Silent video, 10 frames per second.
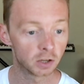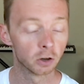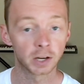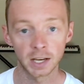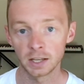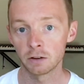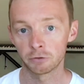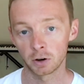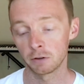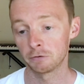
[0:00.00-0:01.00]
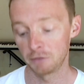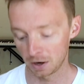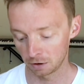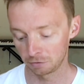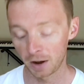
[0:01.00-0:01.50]
you're getting in front of
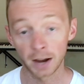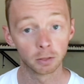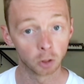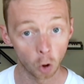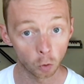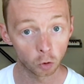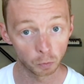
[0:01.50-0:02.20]
verified local